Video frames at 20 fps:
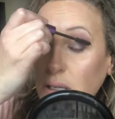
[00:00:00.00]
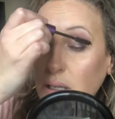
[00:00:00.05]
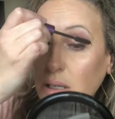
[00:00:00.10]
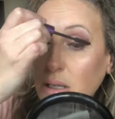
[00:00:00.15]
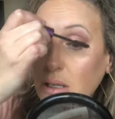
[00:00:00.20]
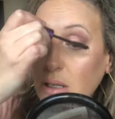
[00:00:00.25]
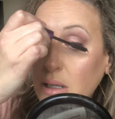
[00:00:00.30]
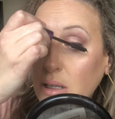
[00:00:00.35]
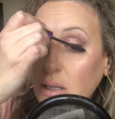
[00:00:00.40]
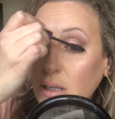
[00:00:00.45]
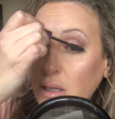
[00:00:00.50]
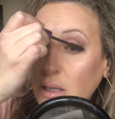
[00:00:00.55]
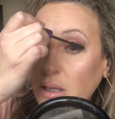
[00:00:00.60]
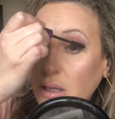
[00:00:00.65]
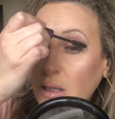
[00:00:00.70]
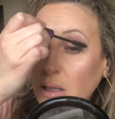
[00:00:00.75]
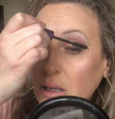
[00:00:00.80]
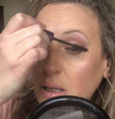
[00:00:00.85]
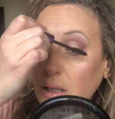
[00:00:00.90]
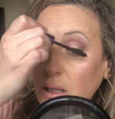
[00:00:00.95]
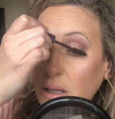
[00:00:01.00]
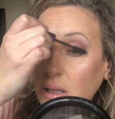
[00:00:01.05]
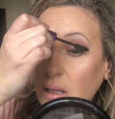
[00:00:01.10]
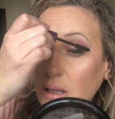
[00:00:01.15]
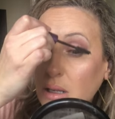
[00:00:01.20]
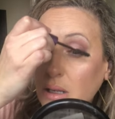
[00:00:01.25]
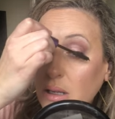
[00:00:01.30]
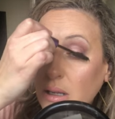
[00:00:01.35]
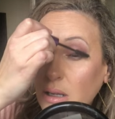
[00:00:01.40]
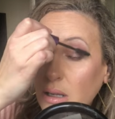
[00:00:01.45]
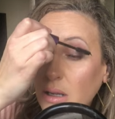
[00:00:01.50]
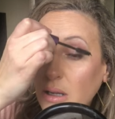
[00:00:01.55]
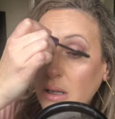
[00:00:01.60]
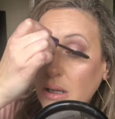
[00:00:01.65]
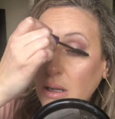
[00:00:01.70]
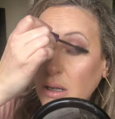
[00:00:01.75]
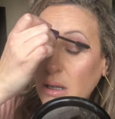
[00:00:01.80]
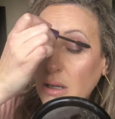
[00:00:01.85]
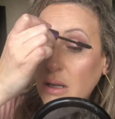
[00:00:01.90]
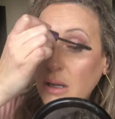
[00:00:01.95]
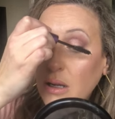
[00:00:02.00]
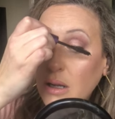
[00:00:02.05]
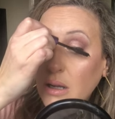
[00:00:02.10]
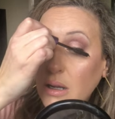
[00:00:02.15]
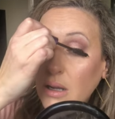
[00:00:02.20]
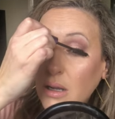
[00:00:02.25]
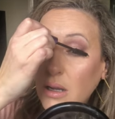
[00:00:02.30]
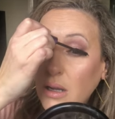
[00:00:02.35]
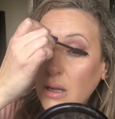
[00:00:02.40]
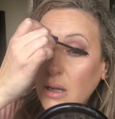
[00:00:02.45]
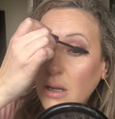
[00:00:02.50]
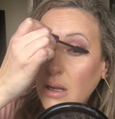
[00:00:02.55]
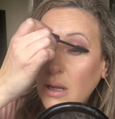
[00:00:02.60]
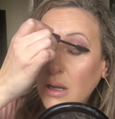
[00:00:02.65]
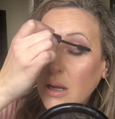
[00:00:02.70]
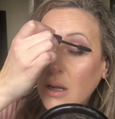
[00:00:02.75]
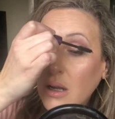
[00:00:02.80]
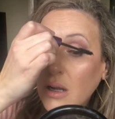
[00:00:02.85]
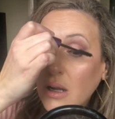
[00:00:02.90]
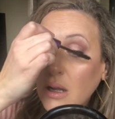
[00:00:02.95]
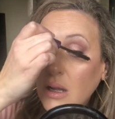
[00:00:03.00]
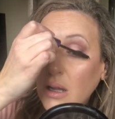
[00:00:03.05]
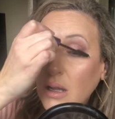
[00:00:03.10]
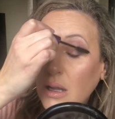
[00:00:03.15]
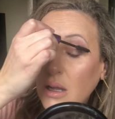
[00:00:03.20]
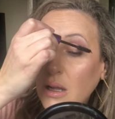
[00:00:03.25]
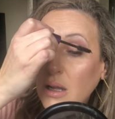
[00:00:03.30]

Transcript: Nobody speaks.